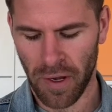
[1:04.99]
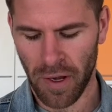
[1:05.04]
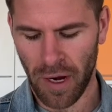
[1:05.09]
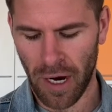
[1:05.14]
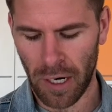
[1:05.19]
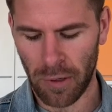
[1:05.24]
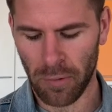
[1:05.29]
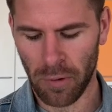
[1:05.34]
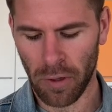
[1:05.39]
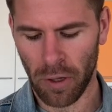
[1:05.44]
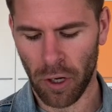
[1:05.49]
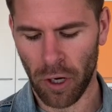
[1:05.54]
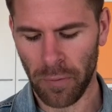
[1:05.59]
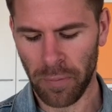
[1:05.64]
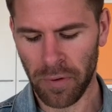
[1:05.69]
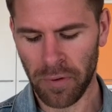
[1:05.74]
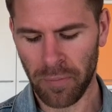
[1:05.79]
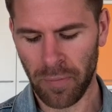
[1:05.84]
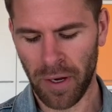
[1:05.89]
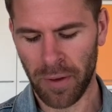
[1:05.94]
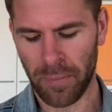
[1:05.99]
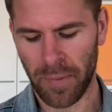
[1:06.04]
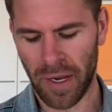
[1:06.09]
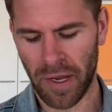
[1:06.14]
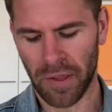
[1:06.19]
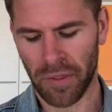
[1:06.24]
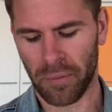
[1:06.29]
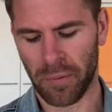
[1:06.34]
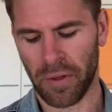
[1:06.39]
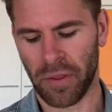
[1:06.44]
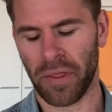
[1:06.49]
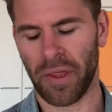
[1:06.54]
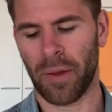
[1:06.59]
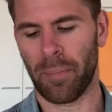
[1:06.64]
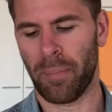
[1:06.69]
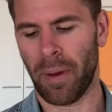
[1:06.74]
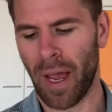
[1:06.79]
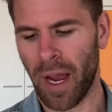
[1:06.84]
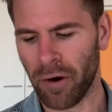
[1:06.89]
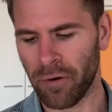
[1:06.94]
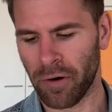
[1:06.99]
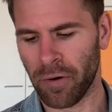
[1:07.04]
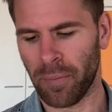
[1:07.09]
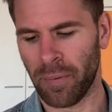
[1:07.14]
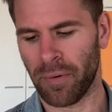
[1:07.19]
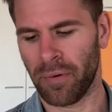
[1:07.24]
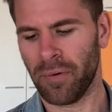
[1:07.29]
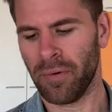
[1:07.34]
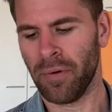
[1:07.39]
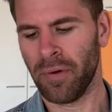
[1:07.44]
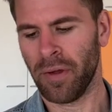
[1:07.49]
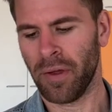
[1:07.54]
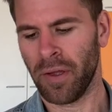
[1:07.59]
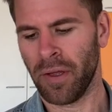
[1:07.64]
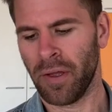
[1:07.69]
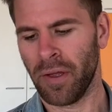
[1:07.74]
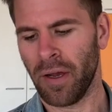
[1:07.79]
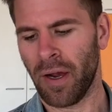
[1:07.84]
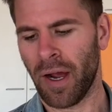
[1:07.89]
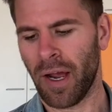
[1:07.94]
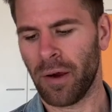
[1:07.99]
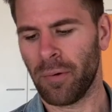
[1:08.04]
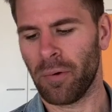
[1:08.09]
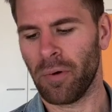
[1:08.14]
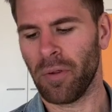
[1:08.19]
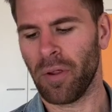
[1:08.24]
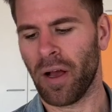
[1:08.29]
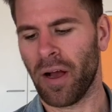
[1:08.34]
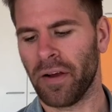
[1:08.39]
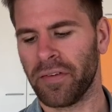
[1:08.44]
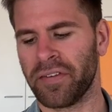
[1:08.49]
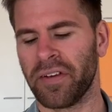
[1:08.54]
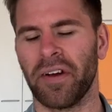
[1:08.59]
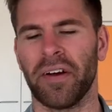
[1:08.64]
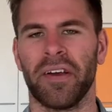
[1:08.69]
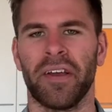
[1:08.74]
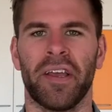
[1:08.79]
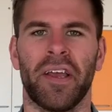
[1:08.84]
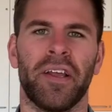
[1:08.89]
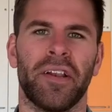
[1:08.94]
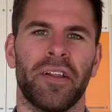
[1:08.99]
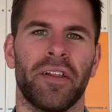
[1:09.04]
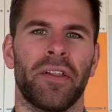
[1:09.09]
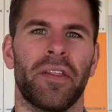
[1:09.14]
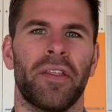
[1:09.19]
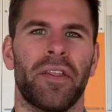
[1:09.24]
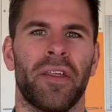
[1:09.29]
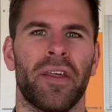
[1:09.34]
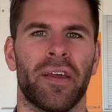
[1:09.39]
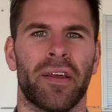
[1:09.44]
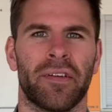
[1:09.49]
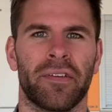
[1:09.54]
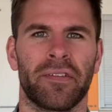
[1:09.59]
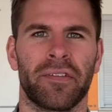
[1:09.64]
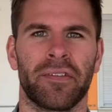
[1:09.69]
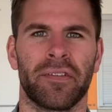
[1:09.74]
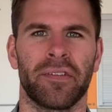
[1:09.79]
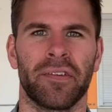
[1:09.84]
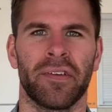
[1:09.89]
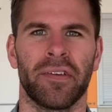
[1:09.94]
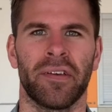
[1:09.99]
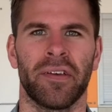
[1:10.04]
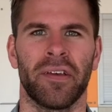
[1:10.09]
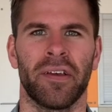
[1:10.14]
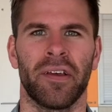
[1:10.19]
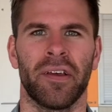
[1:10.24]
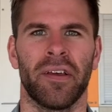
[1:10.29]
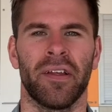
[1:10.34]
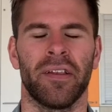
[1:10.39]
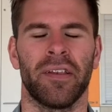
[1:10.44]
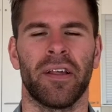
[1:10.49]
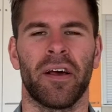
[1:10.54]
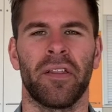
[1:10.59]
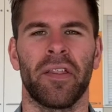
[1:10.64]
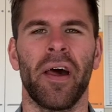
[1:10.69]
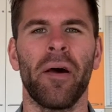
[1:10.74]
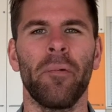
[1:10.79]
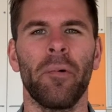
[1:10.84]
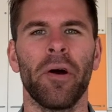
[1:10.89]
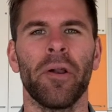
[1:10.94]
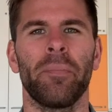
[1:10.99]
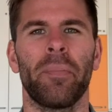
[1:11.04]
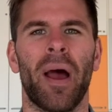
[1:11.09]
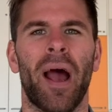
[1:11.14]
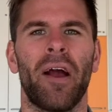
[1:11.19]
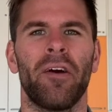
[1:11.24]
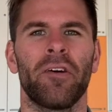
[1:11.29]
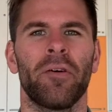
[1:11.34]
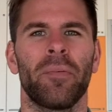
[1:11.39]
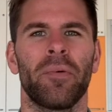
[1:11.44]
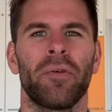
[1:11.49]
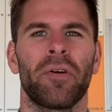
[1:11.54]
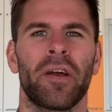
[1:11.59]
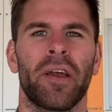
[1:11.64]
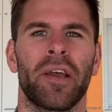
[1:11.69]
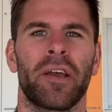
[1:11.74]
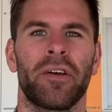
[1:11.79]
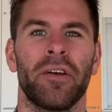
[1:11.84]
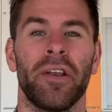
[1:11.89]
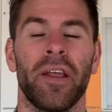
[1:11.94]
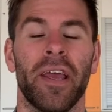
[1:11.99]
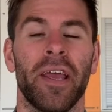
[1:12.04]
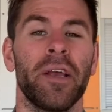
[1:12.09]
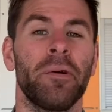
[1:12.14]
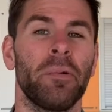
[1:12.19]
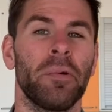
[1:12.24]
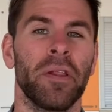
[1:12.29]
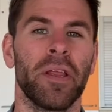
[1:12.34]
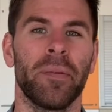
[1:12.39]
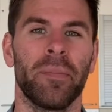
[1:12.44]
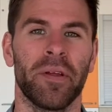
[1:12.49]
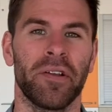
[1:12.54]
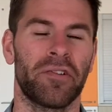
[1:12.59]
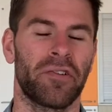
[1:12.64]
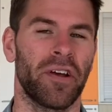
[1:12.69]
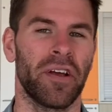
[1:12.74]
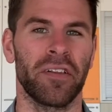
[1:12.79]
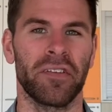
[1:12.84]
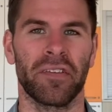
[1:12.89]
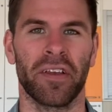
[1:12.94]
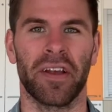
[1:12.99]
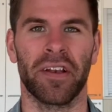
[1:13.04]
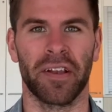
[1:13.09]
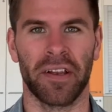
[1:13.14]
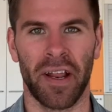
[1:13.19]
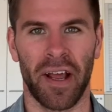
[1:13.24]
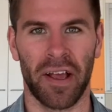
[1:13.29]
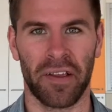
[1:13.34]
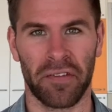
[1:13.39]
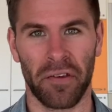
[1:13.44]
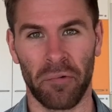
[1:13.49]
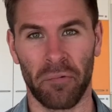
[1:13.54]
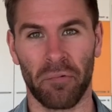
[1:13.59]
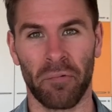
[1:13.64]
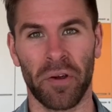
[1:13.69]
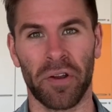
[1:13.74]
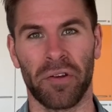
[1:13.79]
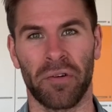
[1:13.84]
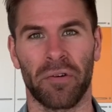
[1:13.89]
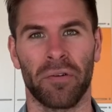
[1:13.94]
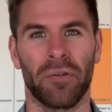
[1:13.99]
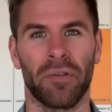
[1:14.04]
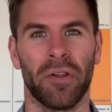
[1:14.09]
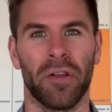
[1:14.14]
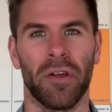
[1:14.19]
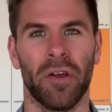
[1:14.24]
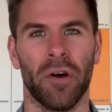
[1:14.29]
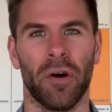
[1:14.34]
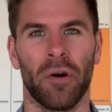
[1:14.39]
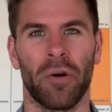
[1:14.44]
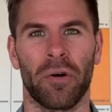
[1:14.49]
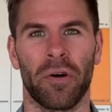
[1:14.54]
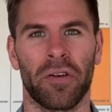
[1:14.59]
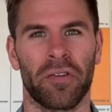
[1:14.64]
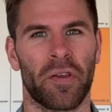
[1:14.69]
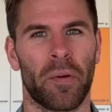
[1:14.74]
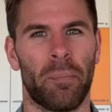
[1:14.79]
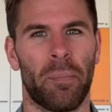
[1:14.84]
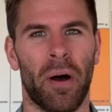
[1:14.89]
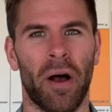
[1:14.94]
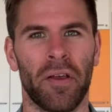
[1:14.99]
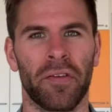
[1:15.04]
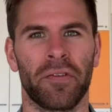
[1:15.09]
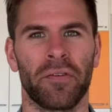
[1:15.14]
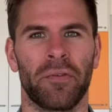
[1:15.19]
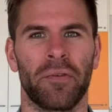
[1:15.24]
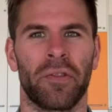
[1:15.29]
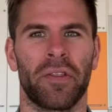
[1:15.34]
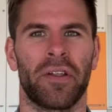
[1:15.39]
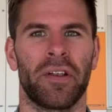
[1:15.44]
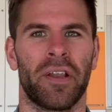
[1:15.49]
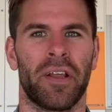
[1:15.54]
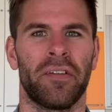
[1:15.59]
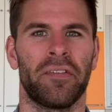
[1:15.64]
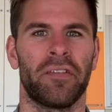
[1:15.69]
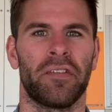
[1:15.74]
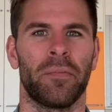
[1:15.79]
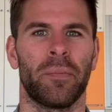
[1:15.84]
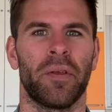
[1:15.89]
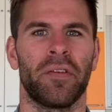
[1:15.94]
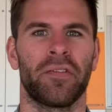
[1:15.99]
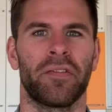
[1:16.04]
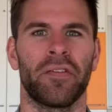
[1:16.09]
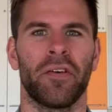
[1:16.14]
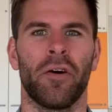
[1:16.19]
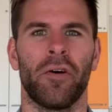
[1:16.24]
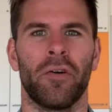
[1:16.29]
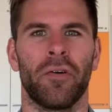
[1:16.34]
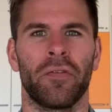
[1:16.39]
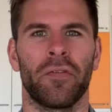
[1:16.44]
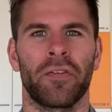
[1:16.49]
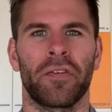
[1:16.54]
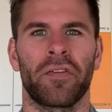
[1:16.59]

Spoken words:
I will open my mouth with a parable. I will utter hidden things. Now, that word parable, it could equally be translated as a riddle or as a puzzle that needs to be solved.